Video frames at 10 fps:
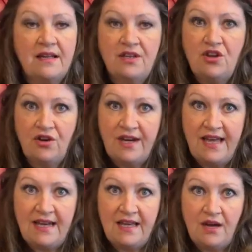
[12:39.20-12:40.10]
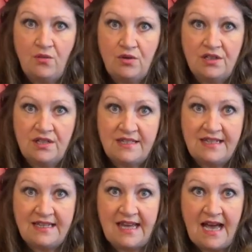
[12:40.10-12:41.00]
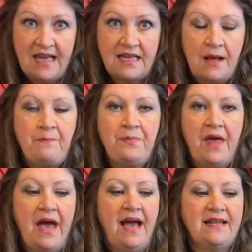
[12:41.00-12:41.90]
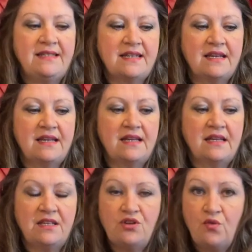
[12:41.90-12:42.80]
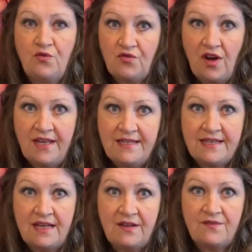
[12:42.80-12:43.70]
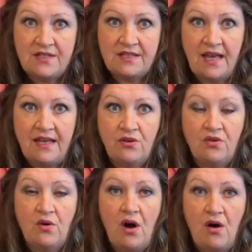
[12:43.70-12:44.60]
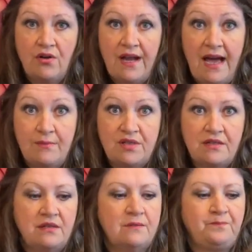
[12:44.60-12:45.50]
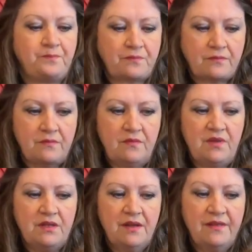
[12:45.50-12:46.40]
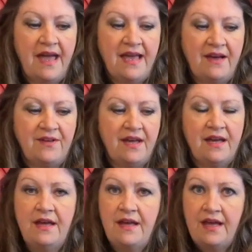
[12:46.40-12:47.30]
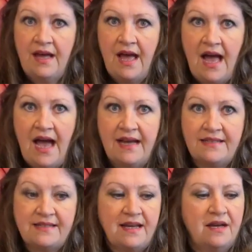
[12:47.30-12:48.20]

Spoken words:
Yarnalia Wonder DK, and you'll find it for sale on Amazon. They have it. And